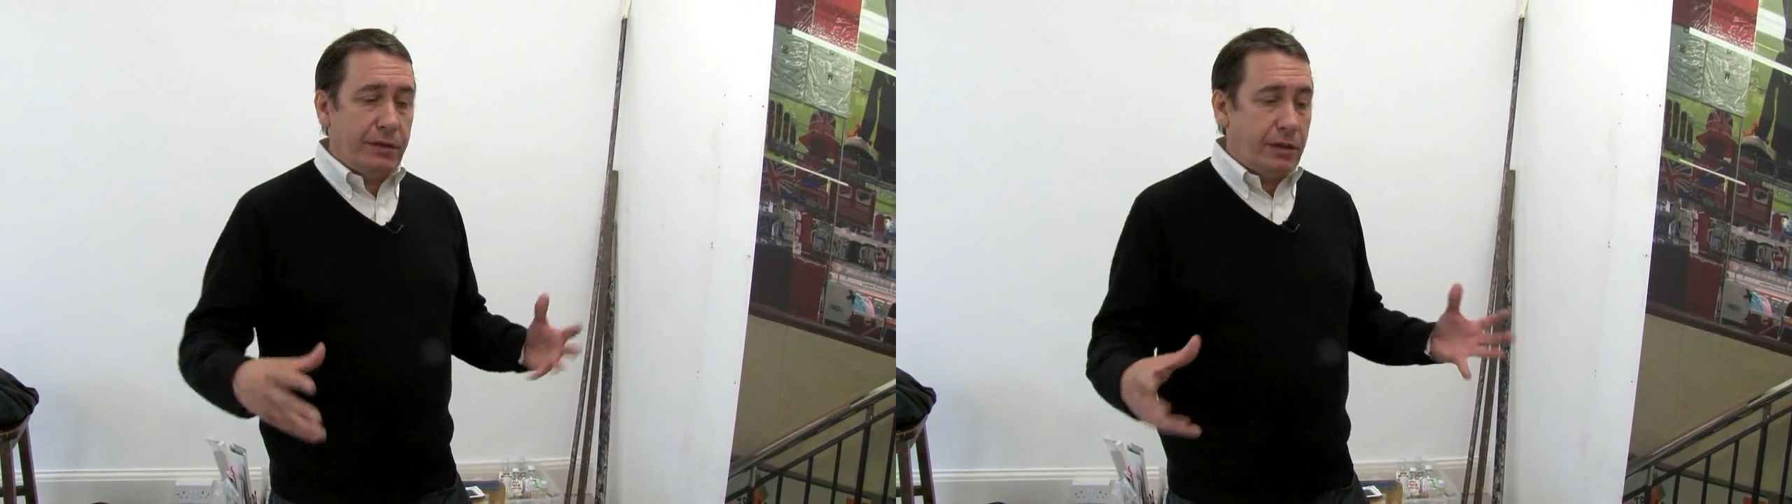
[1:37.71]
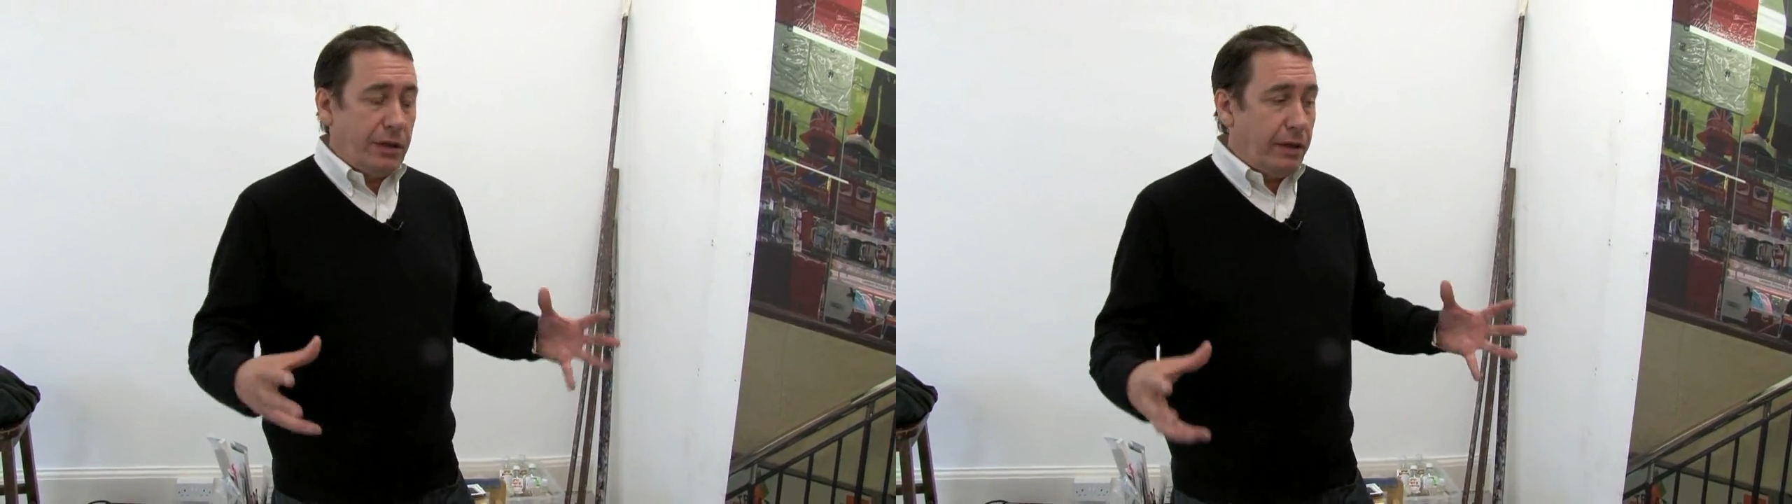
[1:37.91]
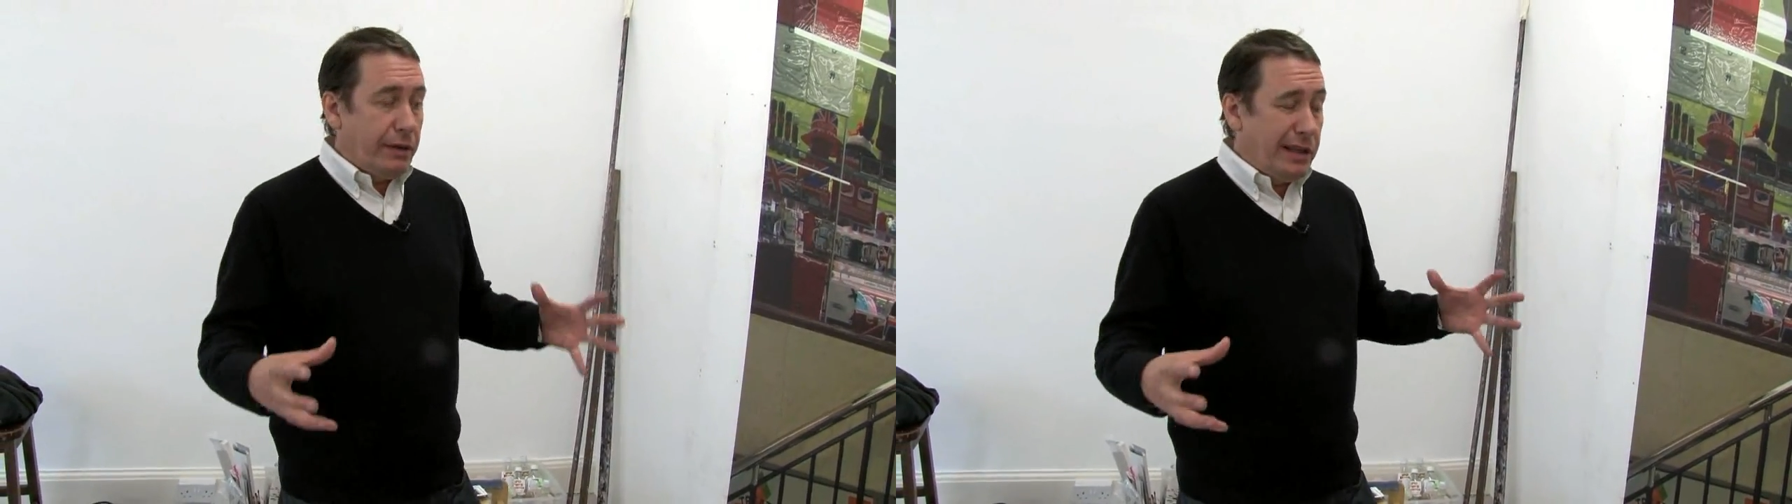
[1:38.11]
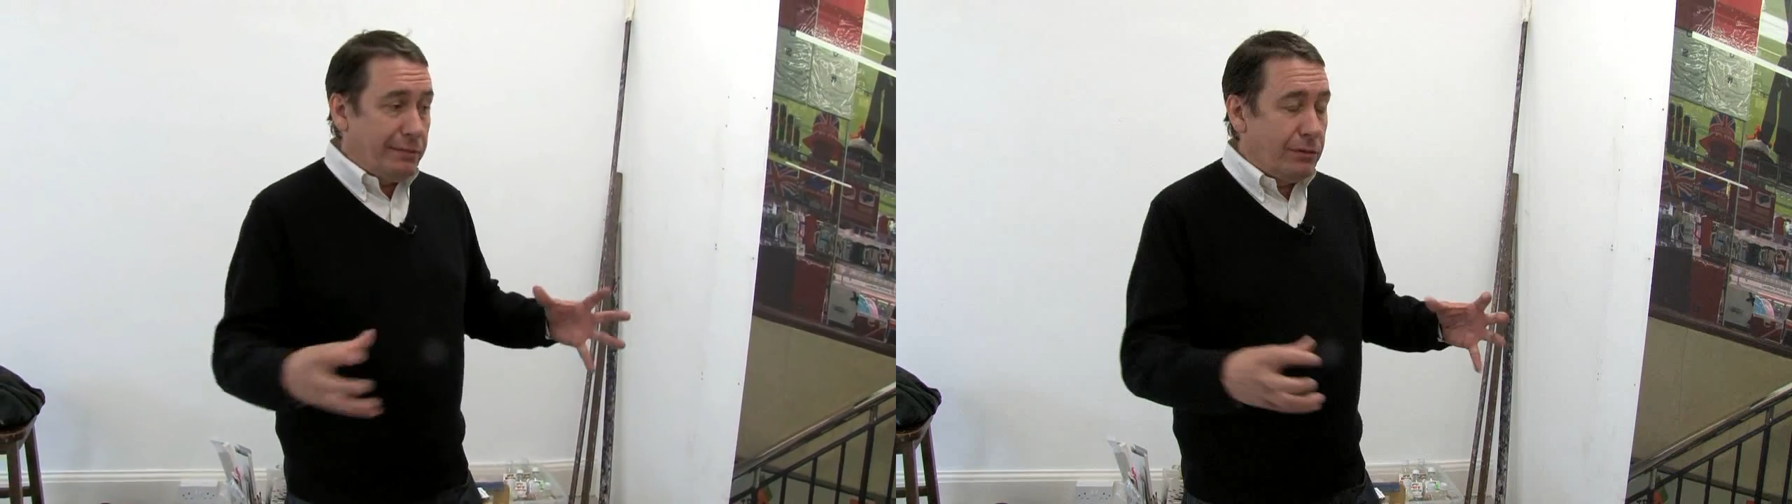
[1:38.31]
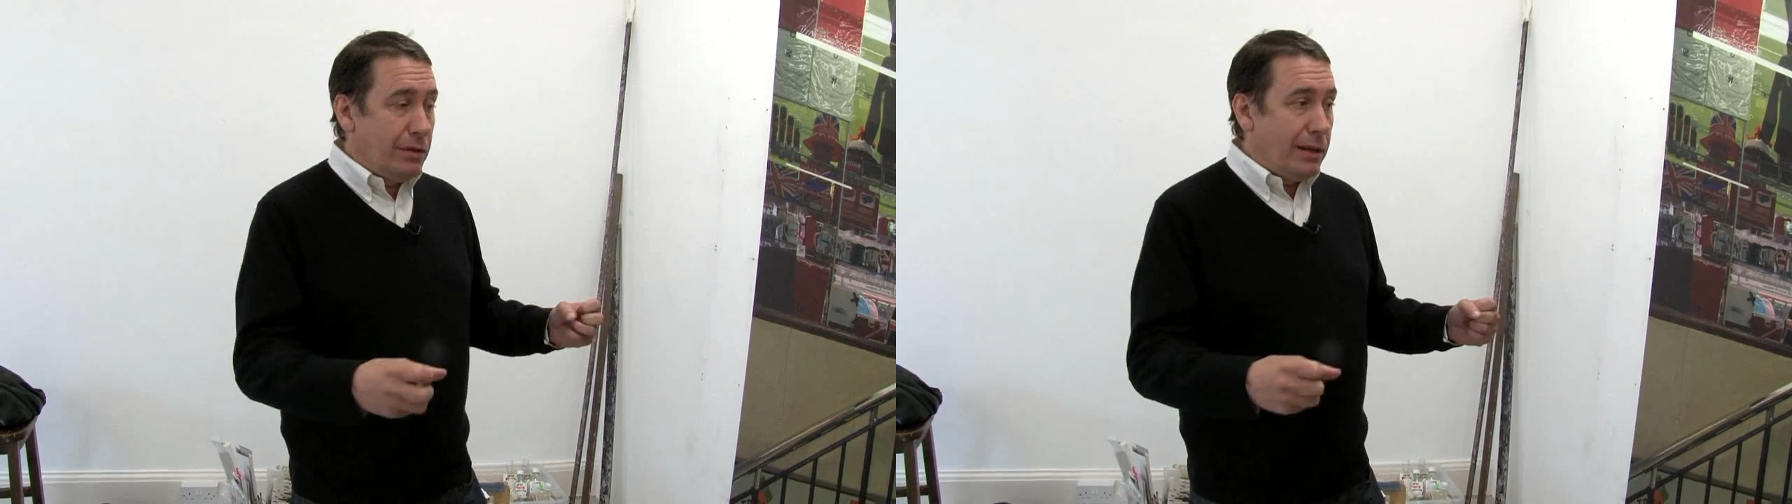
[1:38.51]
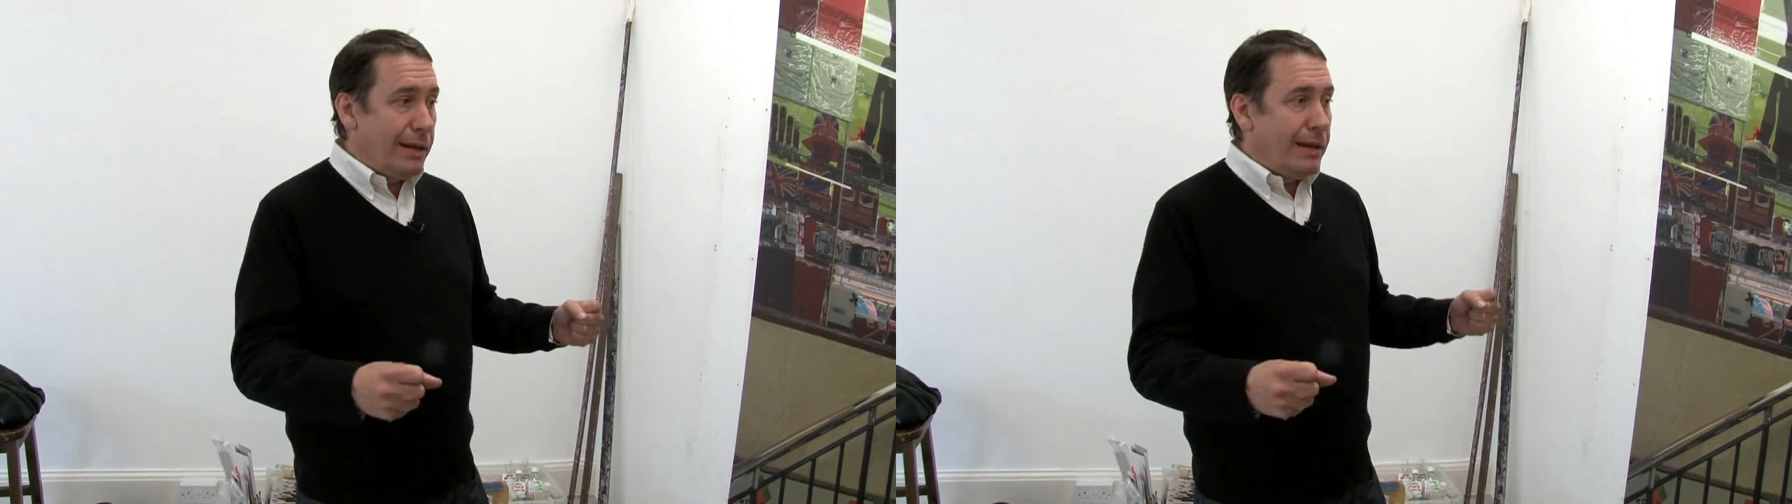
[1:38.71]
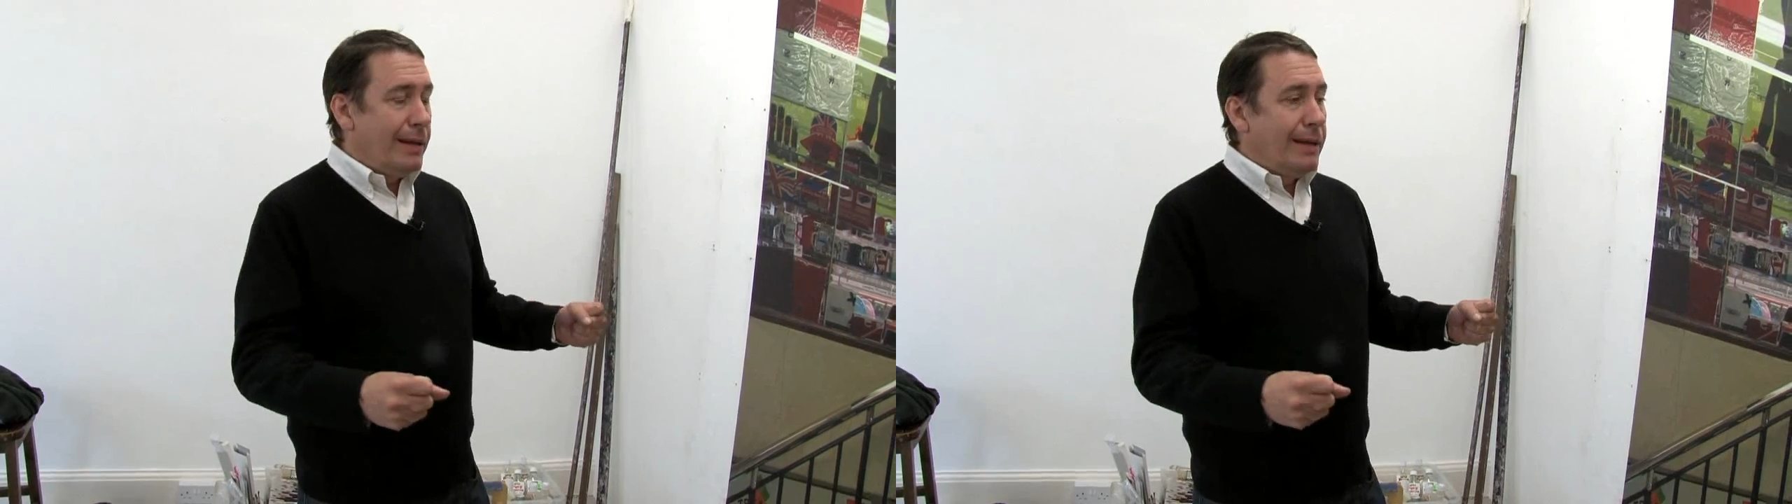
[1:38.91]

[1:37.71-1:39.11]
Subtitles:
is that they